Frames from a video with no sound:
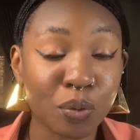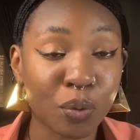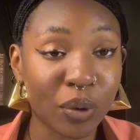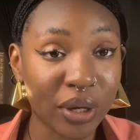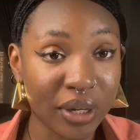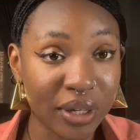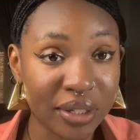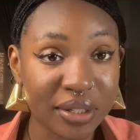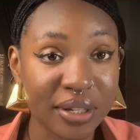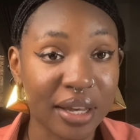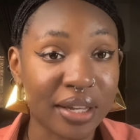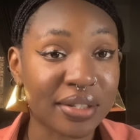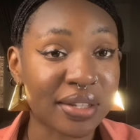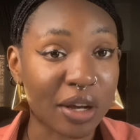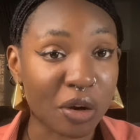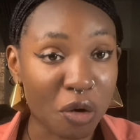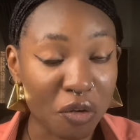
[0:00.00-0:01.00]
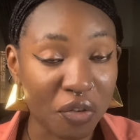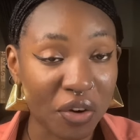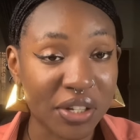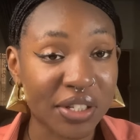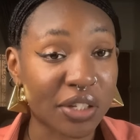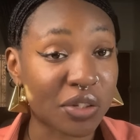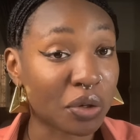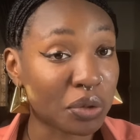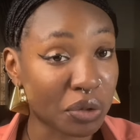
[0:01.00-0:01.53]
width, there's
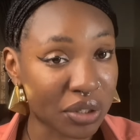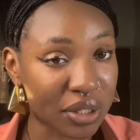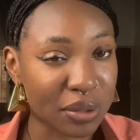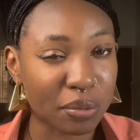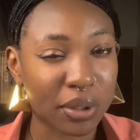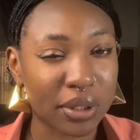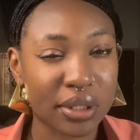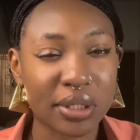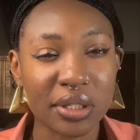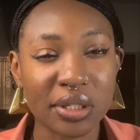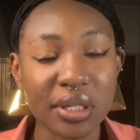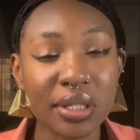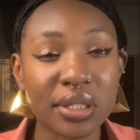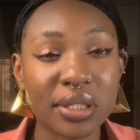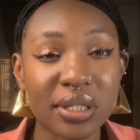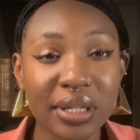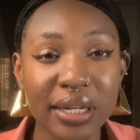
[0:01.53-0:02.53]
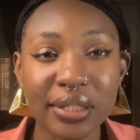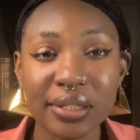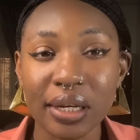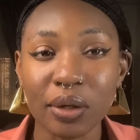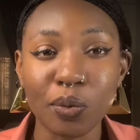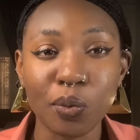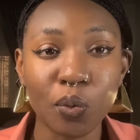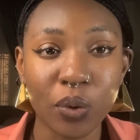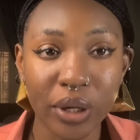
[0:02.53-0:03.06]
circumference, there's all those things, but you see this length
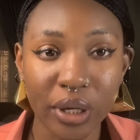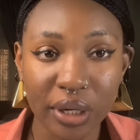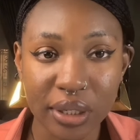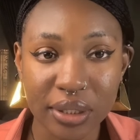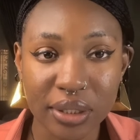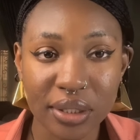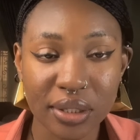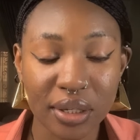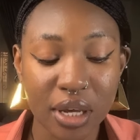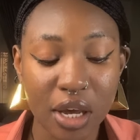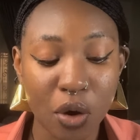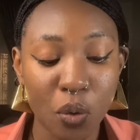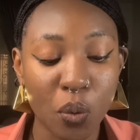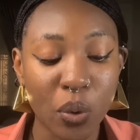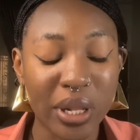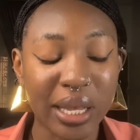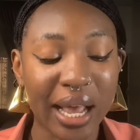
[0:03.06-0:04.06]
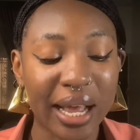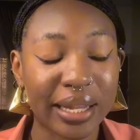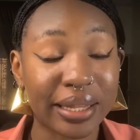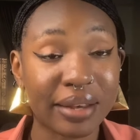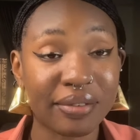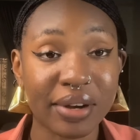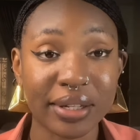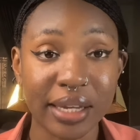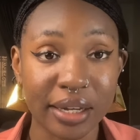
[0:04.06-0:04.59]
and width, you can
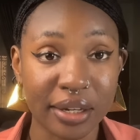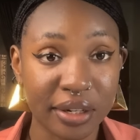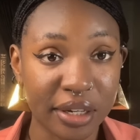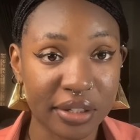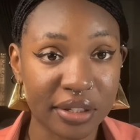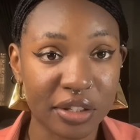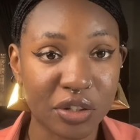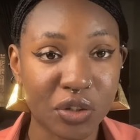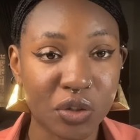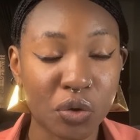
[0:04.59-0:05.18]
never neglect it.